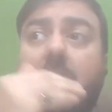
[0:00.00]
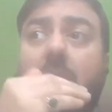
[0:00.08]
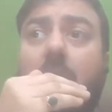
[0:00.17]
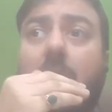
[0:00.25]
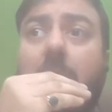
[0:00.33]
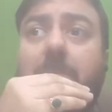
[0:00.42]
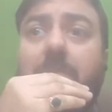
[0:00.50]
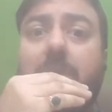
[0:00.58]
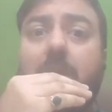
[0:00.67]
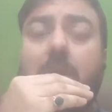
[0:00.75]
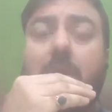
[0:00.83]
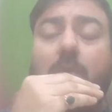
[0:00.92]

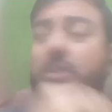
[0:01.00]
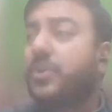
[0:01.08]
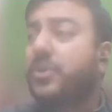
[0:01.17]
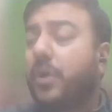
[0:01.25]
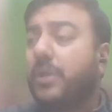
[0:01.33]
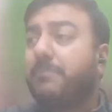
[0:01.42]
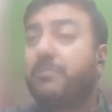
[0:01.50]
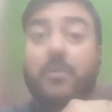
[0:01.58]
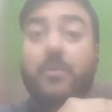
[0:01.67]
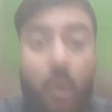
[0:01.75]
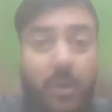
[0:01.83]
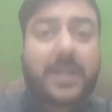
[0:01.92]
what you call
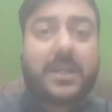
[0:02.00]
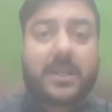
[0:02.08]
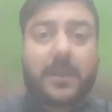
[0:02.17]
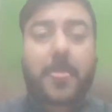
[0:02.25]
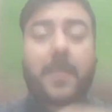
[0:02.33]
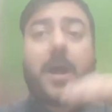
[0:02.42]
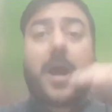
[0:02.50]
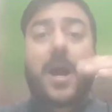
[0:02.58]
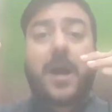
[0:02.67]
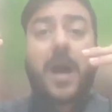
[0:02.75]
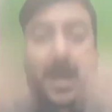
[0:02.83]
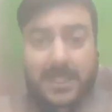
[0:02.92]
promoted
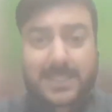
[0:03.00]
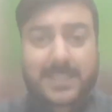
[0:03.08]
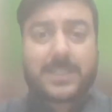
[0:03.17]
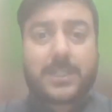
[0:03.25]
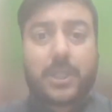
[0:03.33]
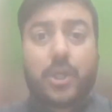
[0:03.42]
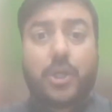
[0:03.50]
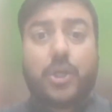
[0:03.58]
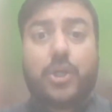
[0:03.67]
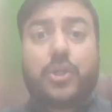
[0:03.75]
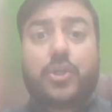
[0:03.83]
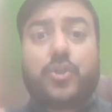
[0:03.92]
us
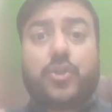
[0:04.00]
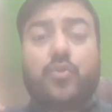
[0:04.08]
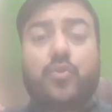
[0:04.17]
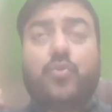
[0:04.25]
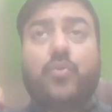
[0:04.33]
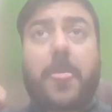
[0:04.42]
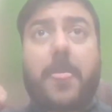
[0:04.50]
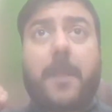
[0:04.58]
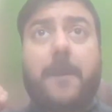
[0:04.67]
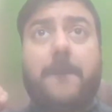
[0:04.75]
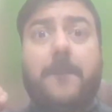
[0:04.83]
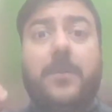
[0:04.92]
to
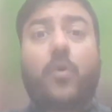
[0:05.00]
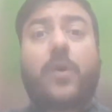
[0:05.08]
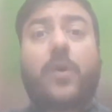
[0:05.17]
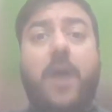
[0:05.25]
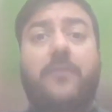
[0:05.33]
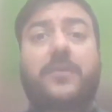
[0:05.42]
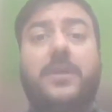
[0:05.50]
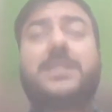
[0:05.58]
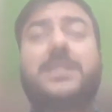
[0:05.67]
look after